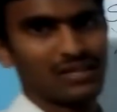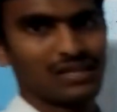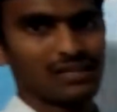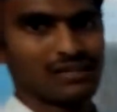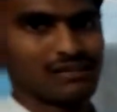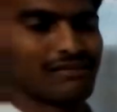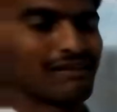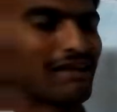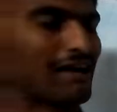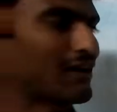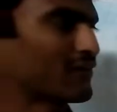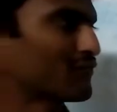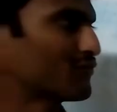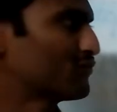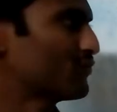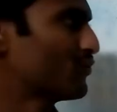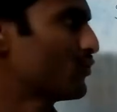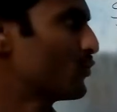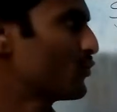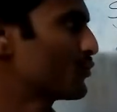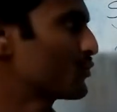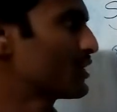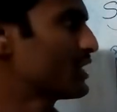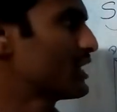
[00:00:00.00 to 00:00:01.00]

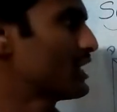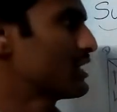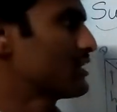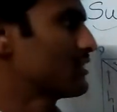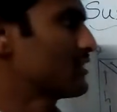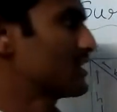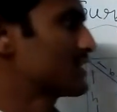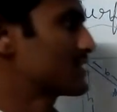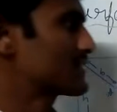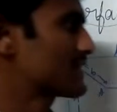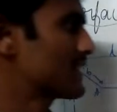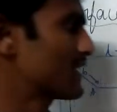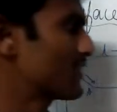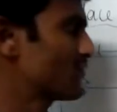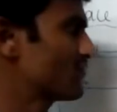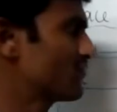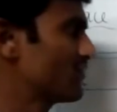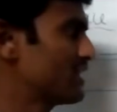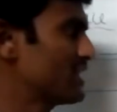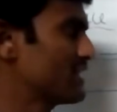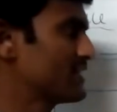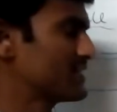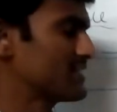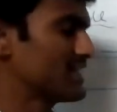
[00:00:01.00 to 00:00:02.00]
Therefore, the
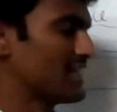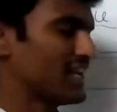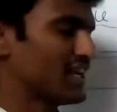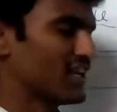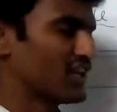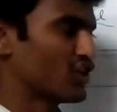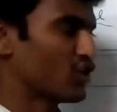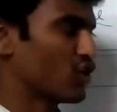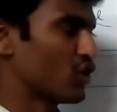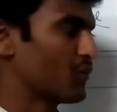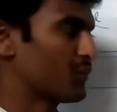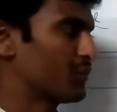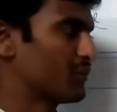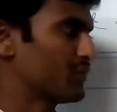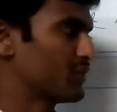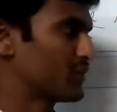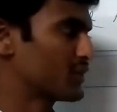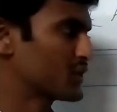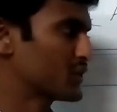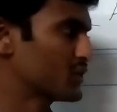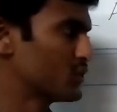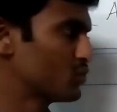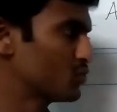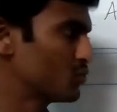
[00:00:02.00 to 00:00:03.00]
surface area of the
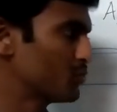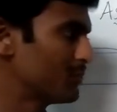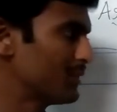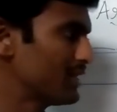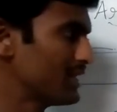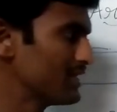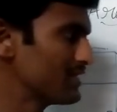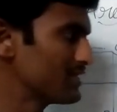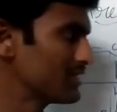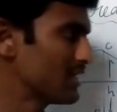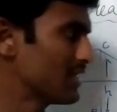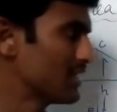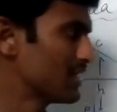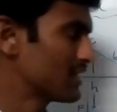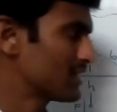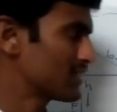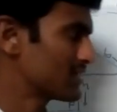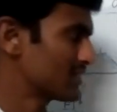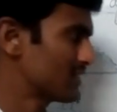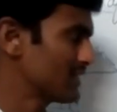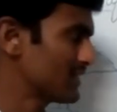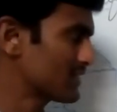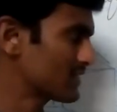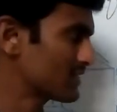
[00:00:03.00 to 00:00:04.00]
cube is
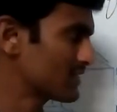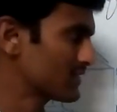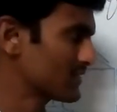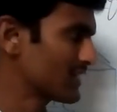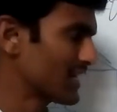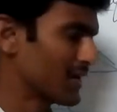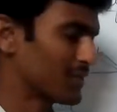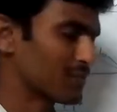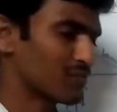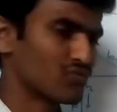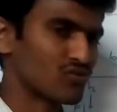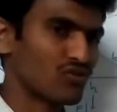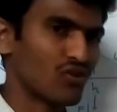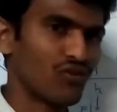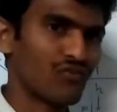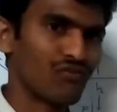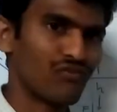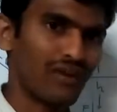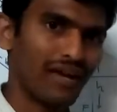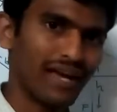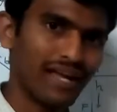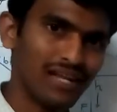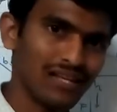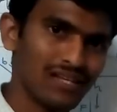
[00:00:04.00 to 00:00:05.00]
6 times of
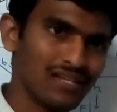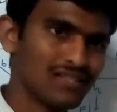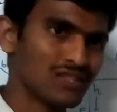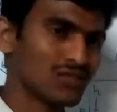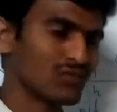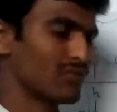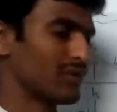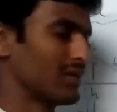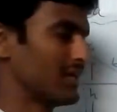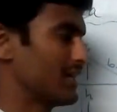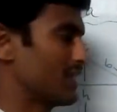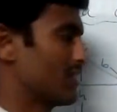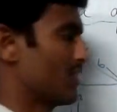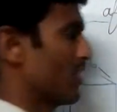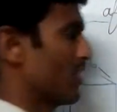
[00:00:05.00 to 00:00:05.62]
L square,